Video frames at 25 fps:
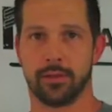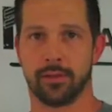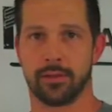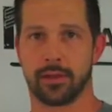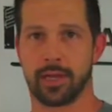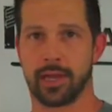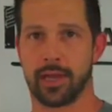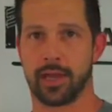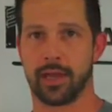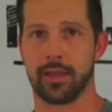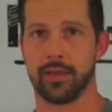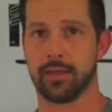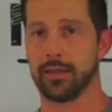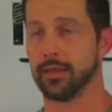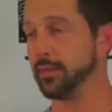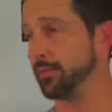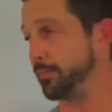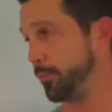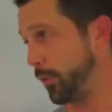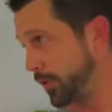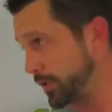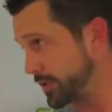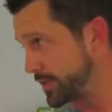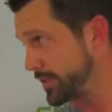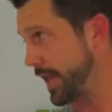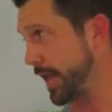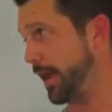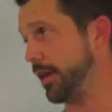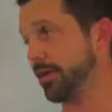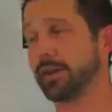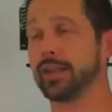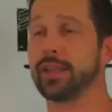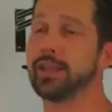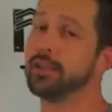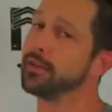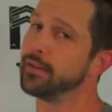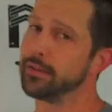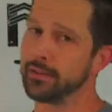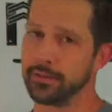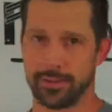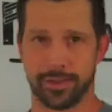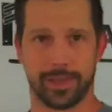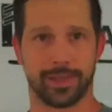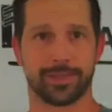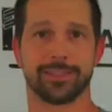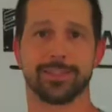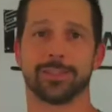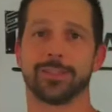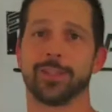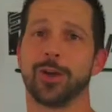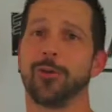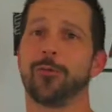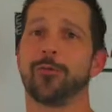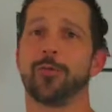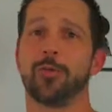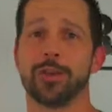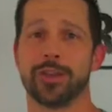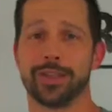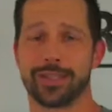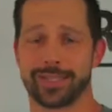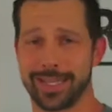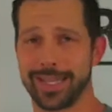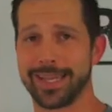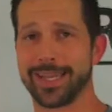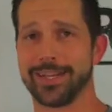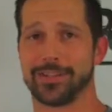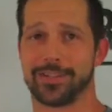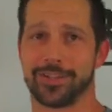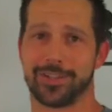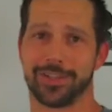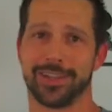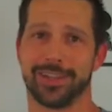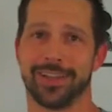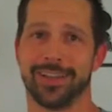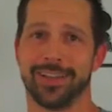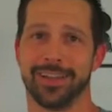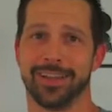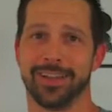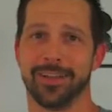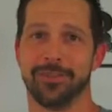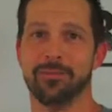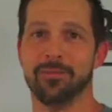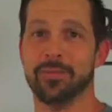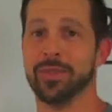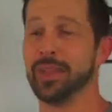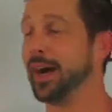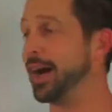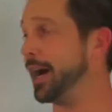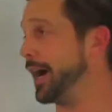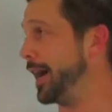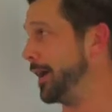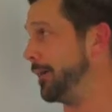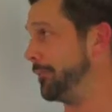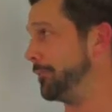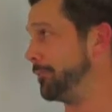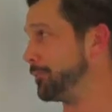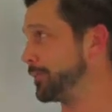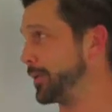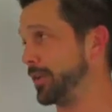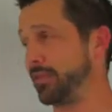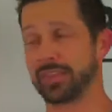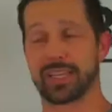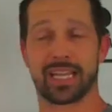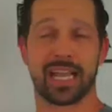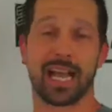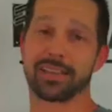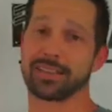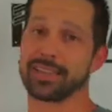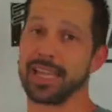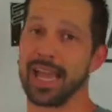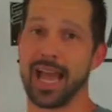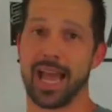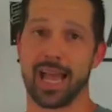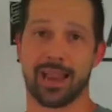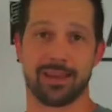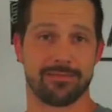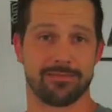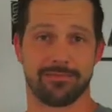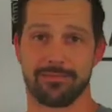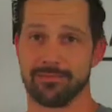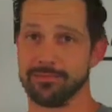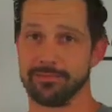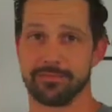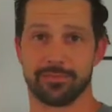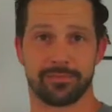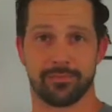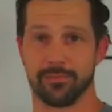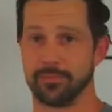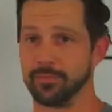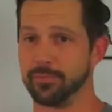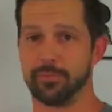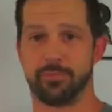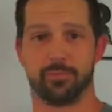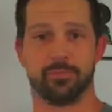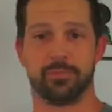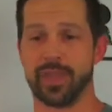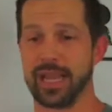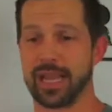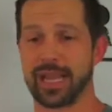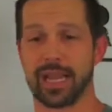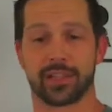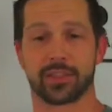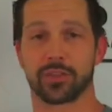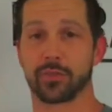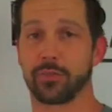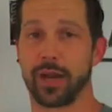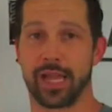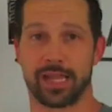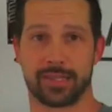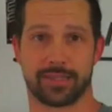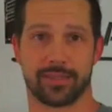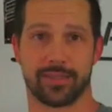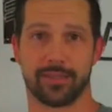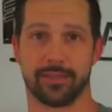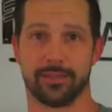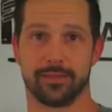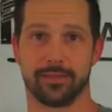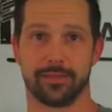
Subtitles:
Okay? Personality, that's a tough one to teach. But if they got that, they got the rest.